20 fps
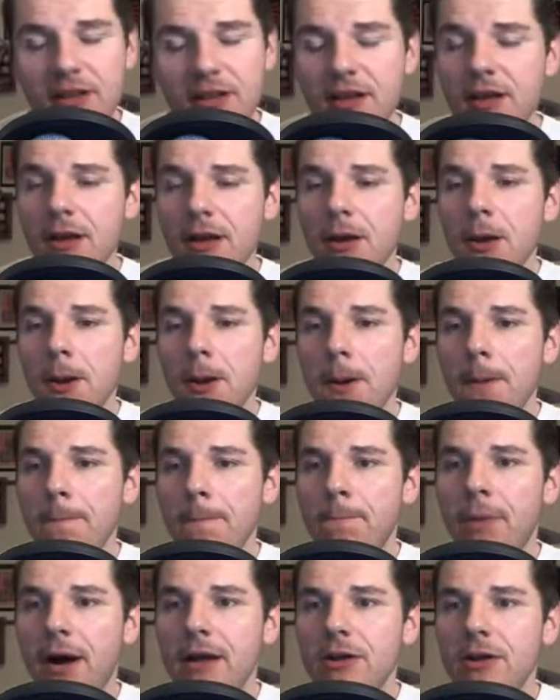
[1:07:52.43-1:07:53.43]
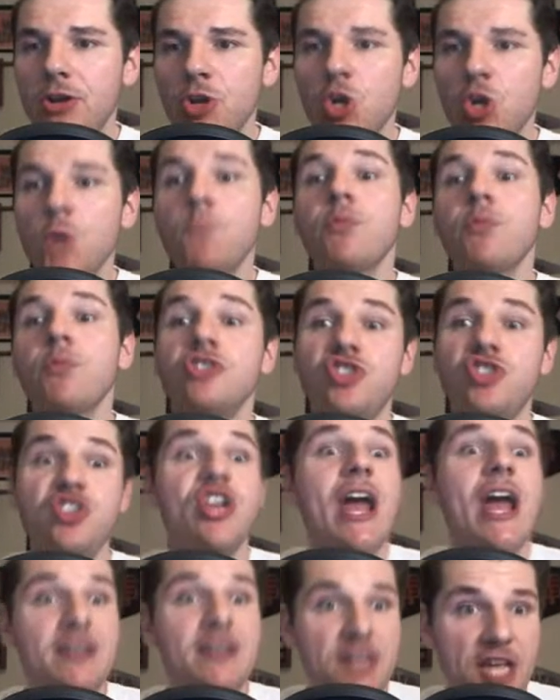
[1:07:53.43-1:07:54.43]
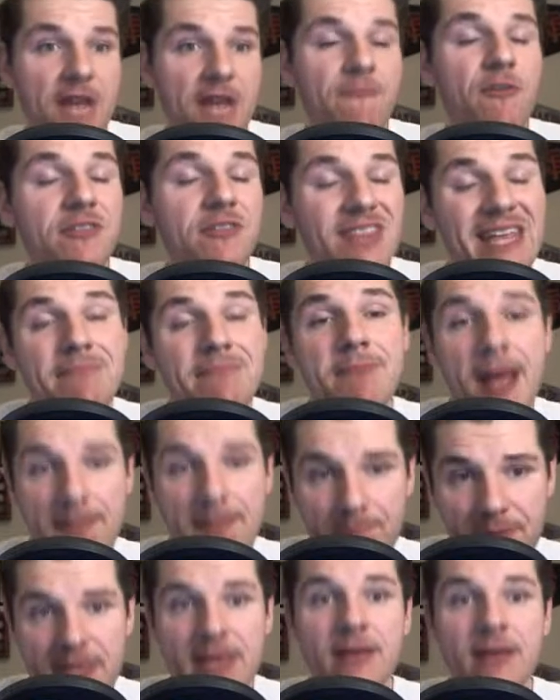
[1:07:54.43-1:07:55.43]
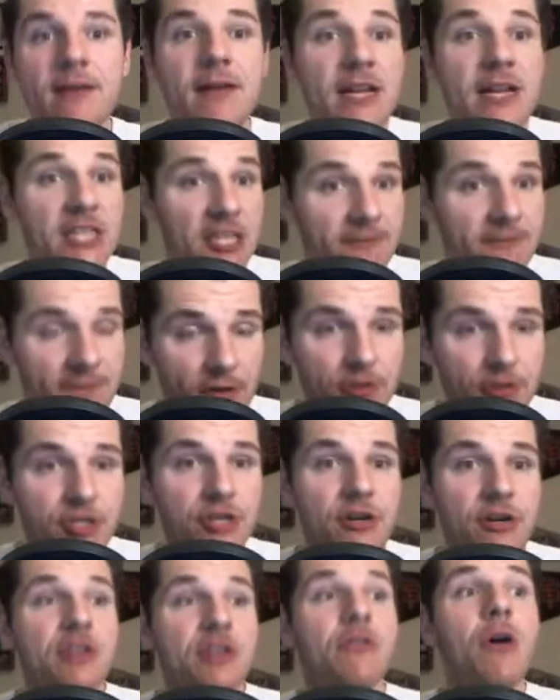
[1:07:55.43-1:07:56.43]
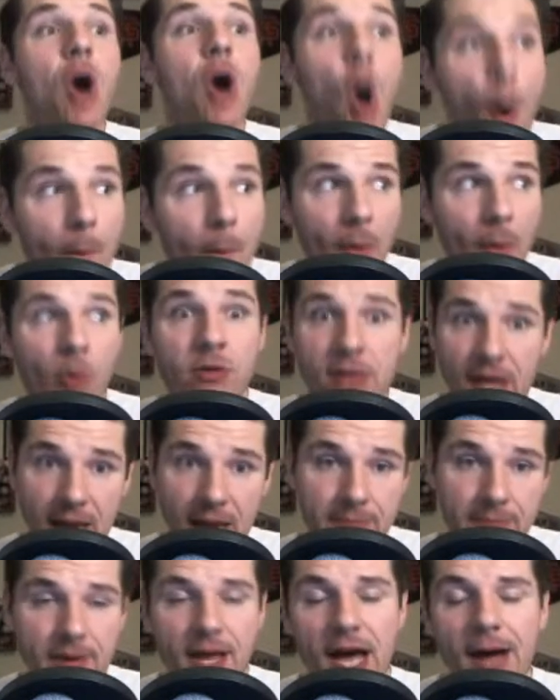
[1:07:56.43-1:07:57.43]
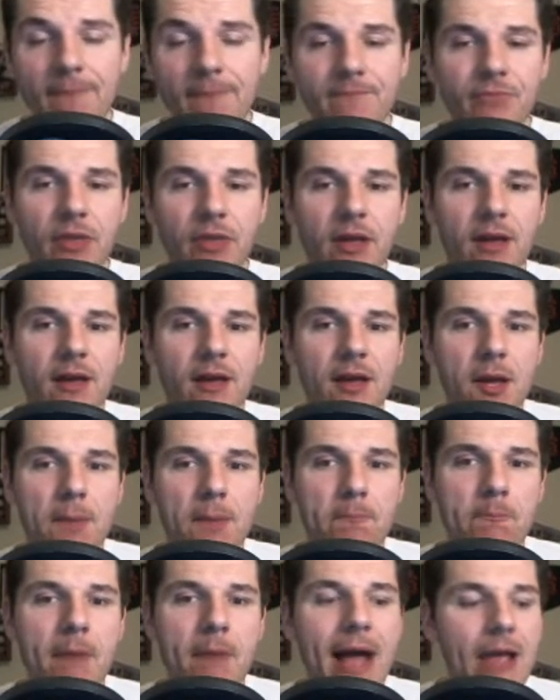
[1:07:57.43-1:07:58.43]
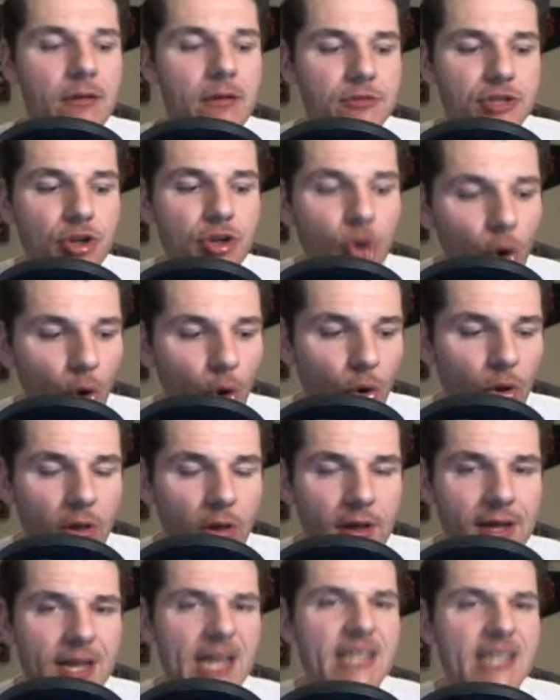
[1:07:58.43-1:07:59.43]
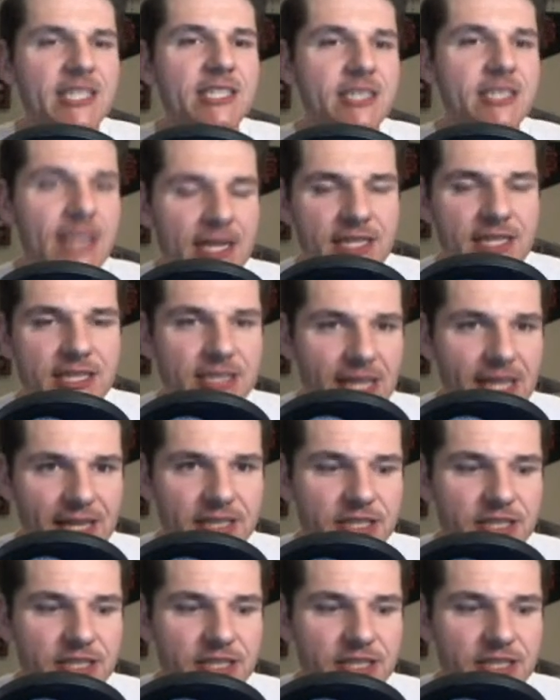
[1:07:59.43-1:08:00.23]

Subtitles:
but you're projecting of what they might be in the future and you're hoping what they can become. Miles Cole is 6'6",